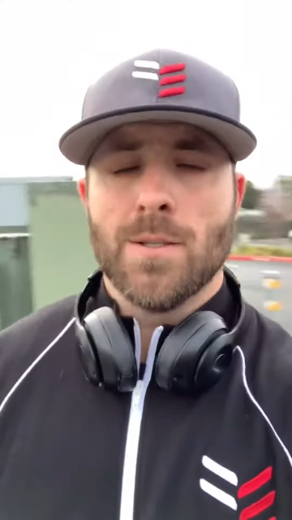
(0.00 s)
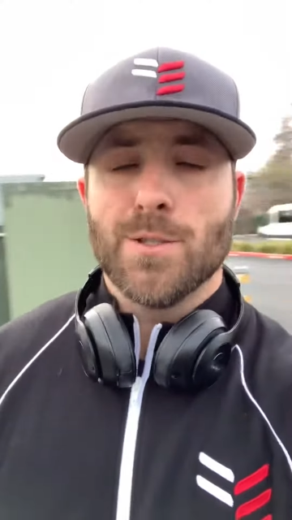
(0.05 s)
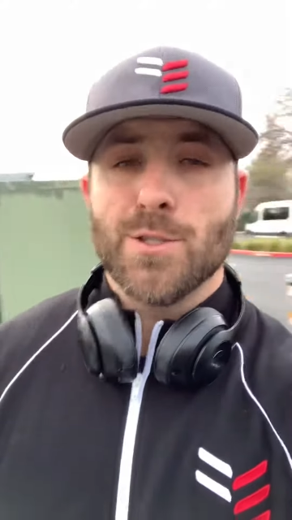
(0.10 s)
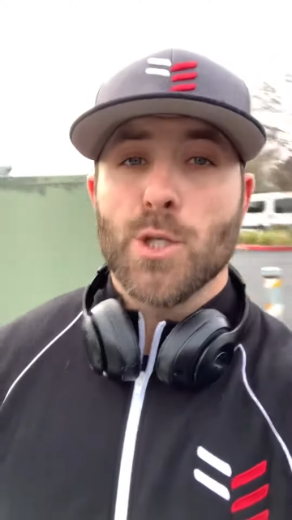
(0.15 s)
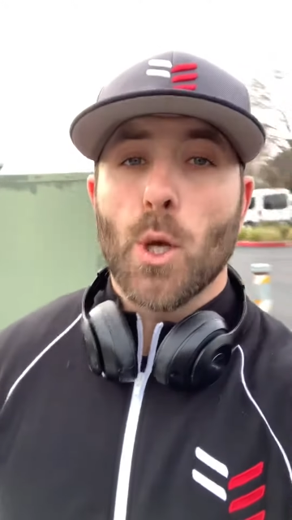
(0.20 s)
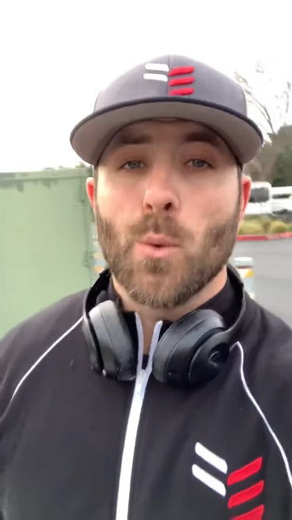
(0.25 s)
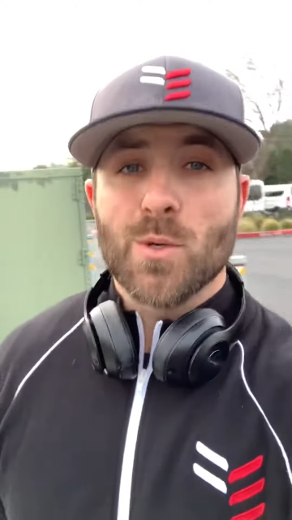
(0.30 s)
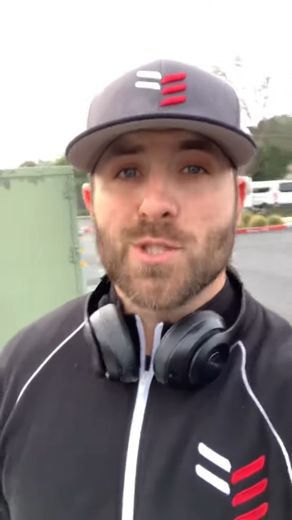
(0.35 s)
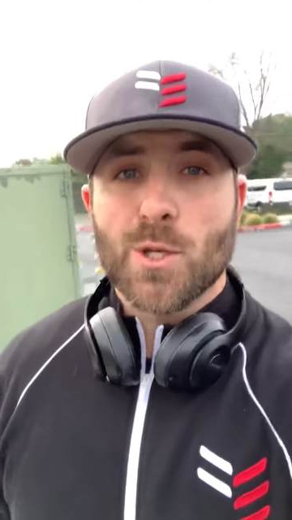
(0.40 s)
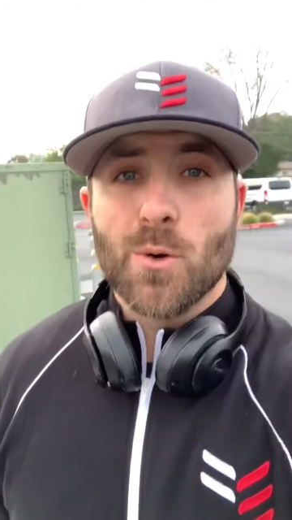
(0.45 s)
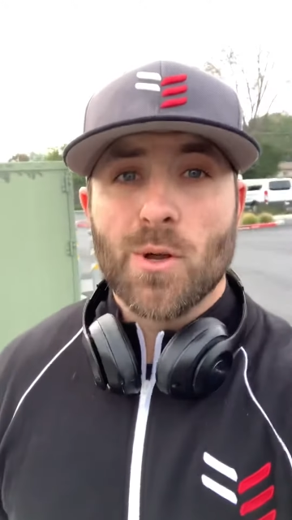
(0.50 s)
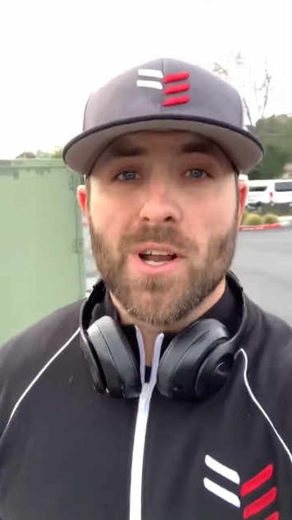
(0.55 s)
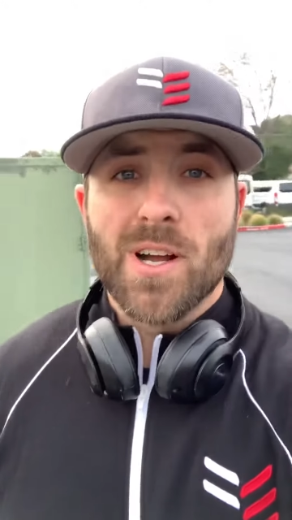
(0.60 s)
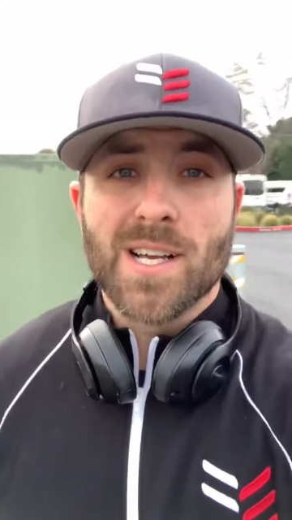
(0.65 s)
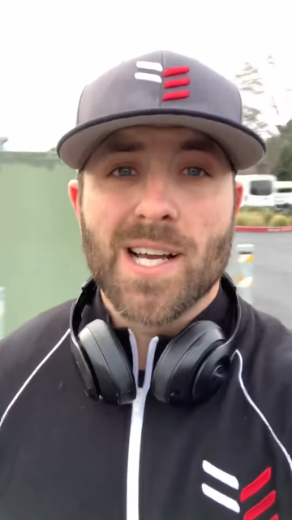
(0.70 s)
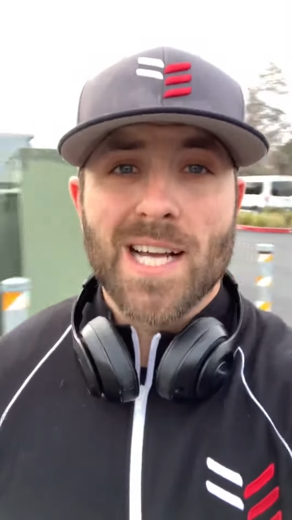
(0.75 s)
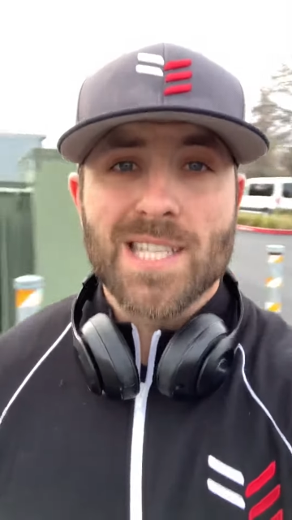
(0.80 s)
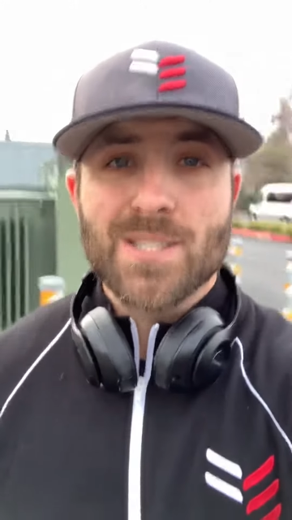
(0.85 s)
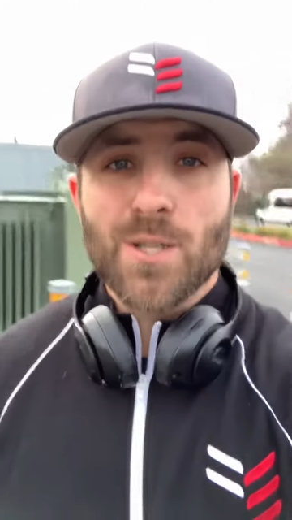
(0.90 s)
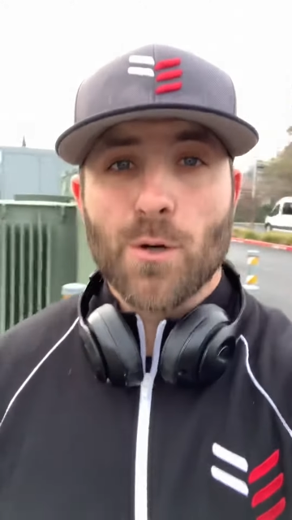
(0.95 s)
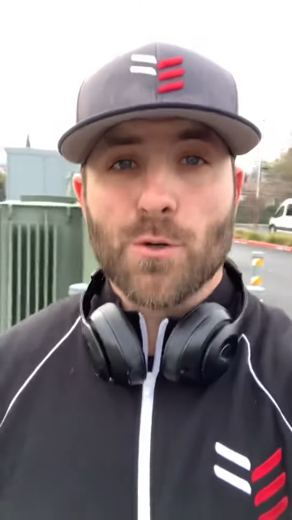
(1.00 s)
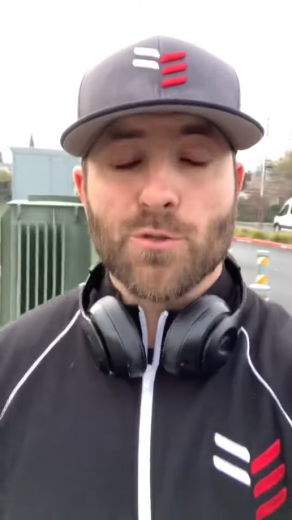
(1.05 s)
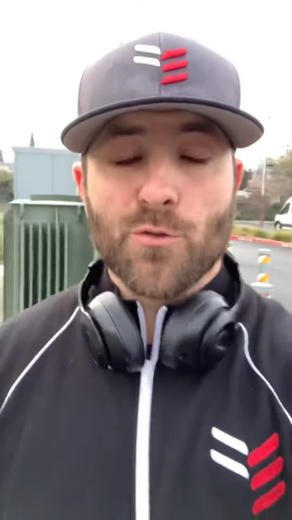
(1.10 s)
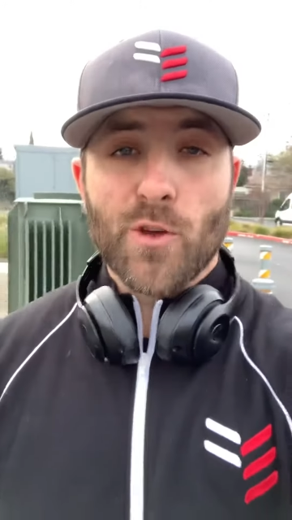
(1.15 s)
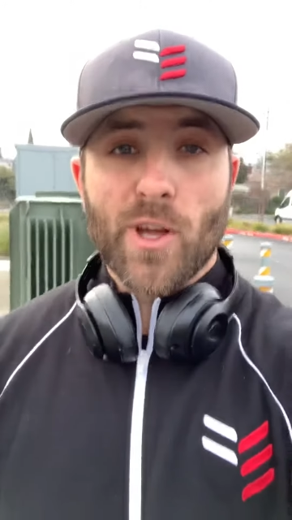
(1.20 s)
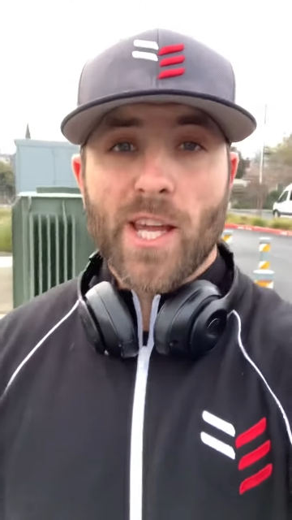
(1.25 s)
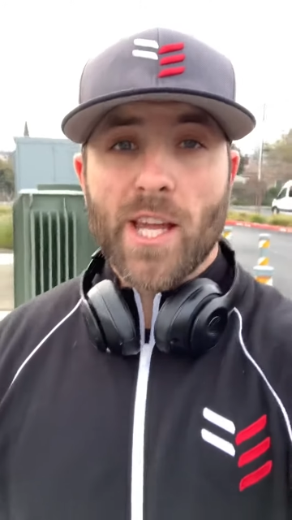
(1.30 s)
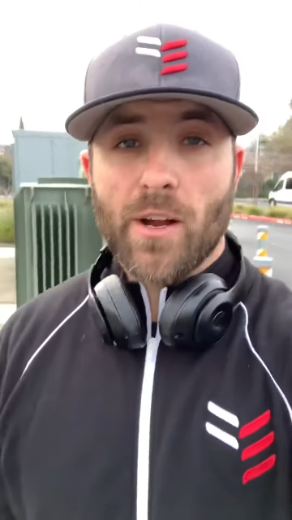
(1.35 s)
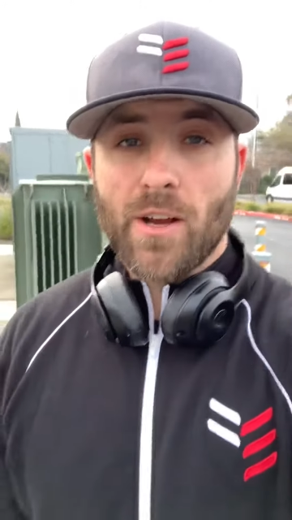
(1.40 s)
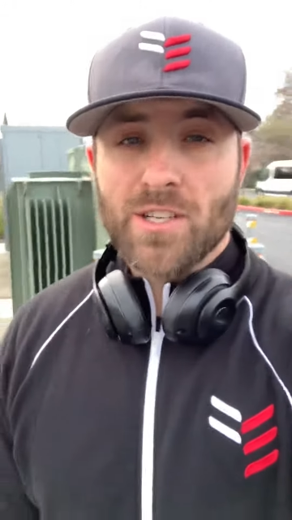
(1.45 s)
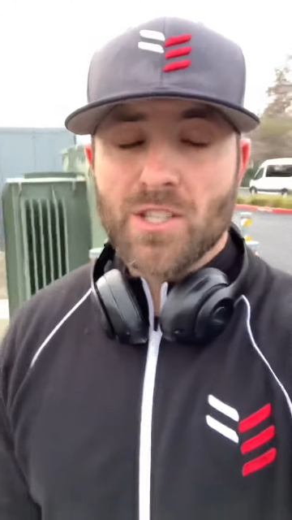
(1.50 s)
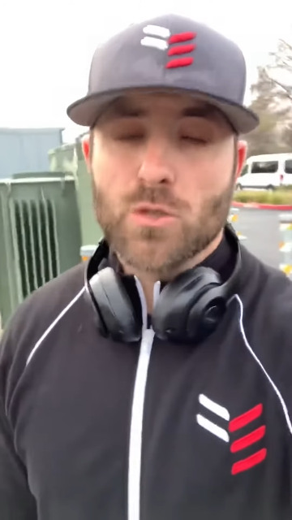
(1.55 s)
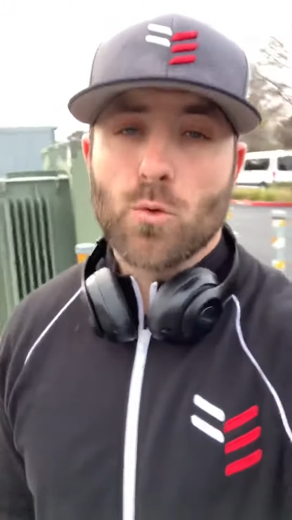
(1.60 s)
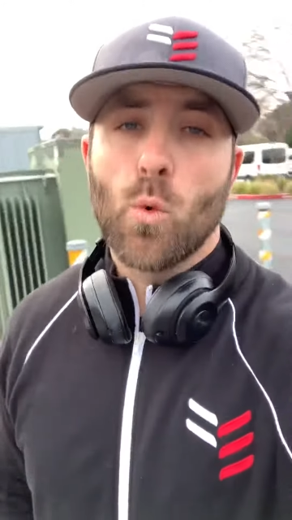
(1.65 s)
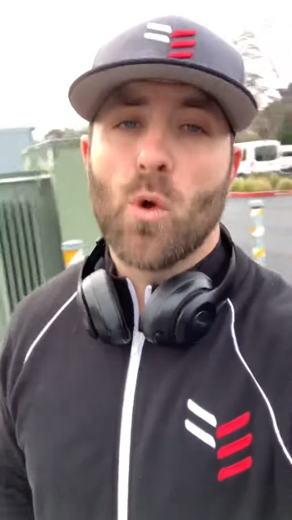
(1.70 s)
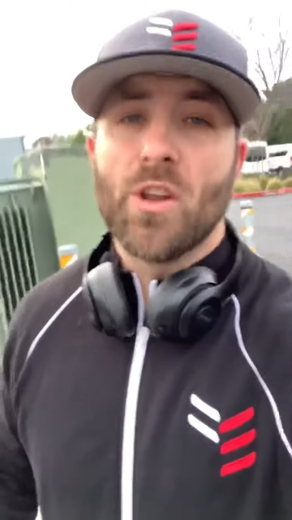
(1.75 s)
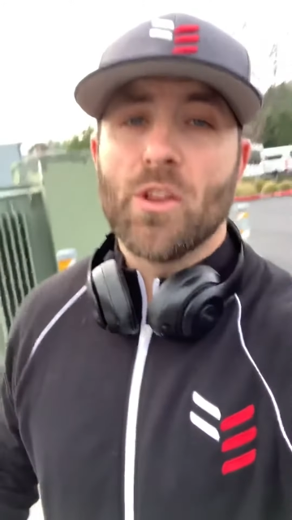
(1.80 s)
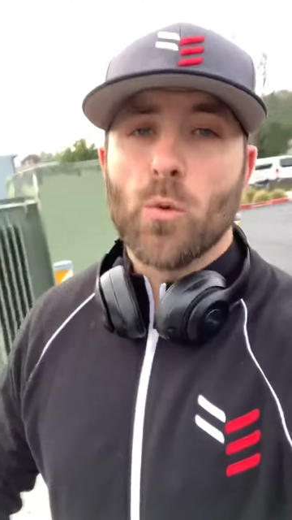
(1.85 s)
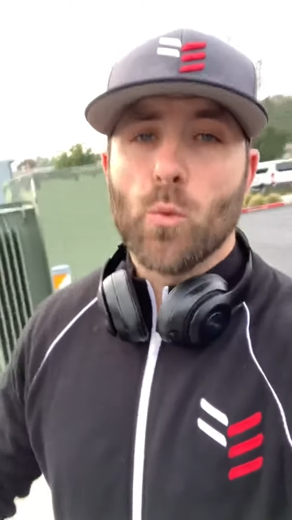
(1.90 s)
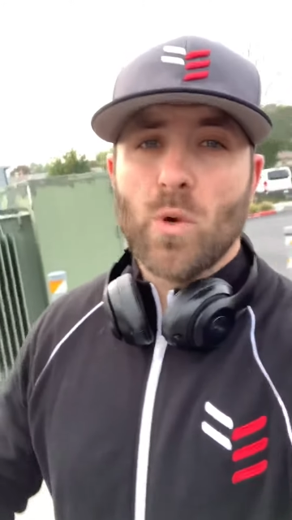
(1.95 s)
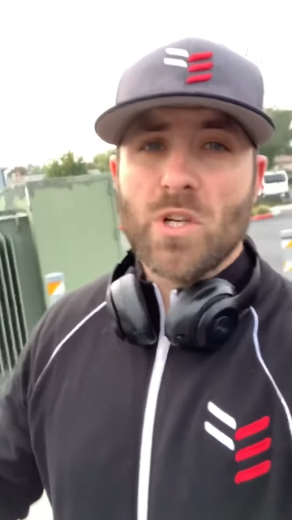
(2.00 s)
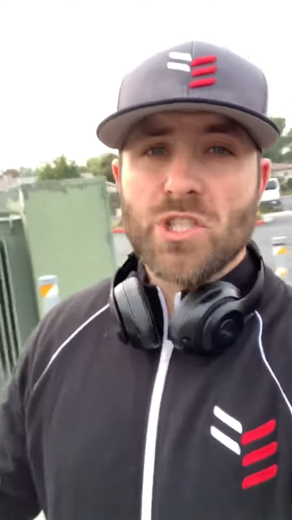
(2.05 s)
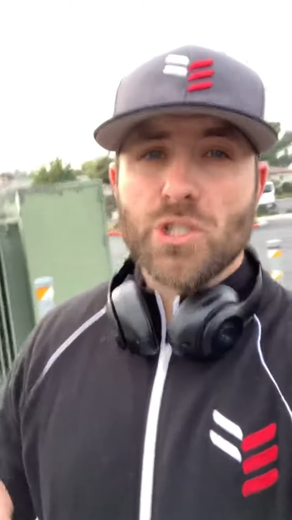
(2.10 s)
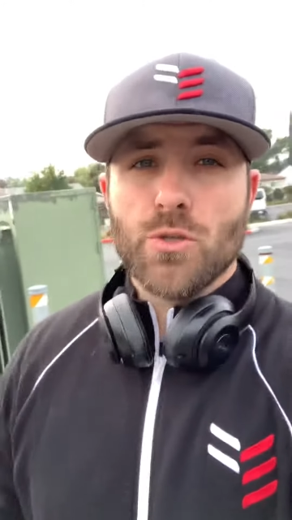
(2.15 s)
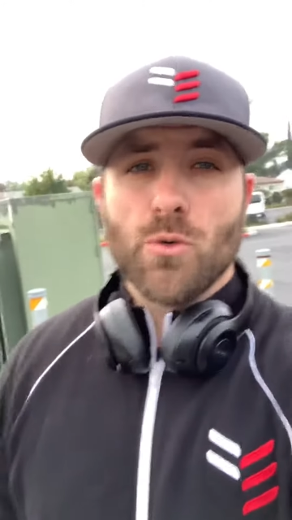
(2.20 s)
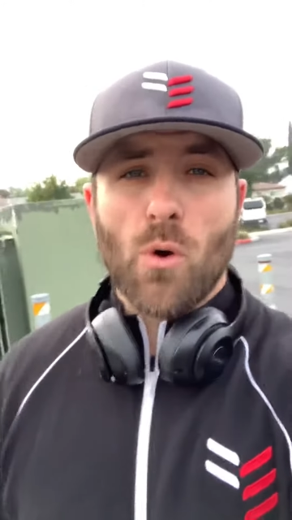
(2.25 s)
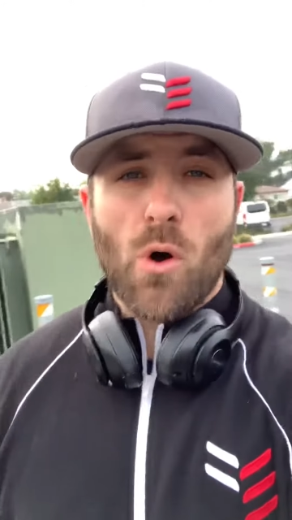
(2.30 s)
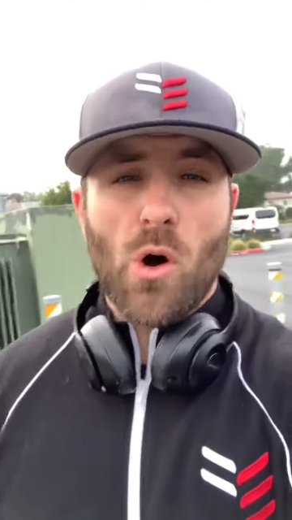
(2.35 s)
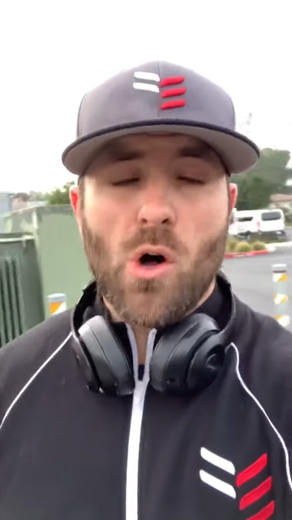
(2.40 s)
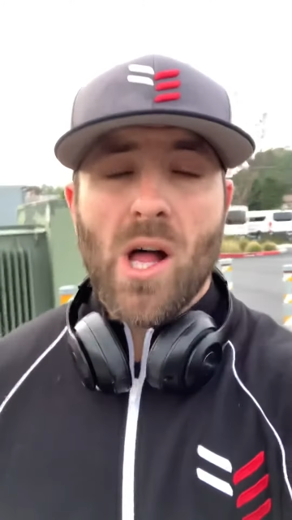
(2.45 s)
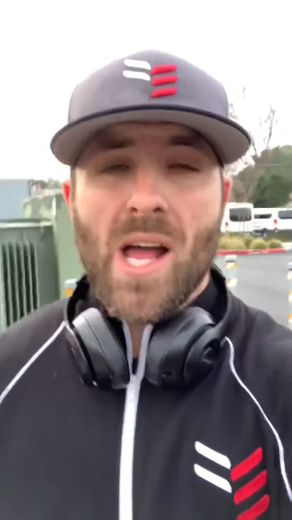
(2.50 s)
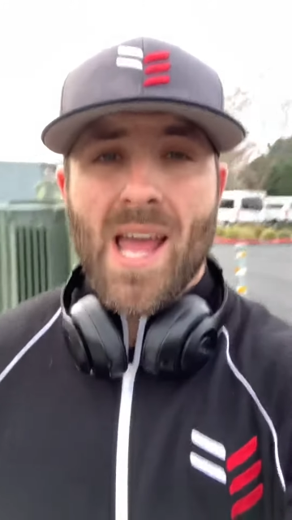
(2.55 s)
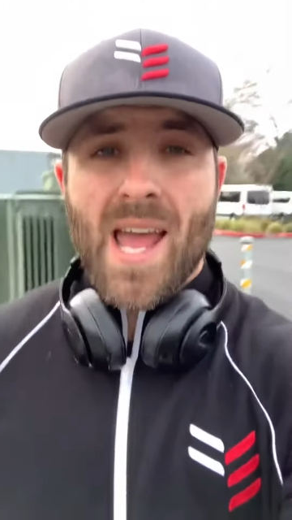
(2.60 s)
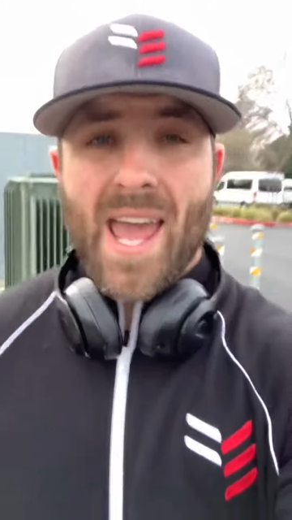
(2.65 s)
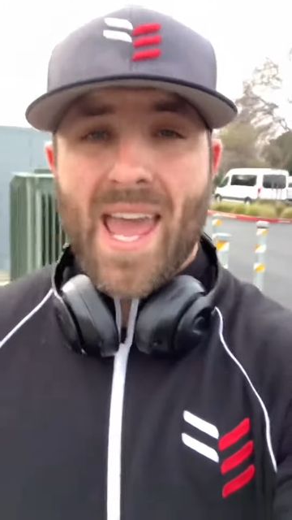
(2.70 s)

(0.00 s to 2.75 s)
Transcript: Yo, what's going on, guys? Coach Vic here. I just wanted to wish you all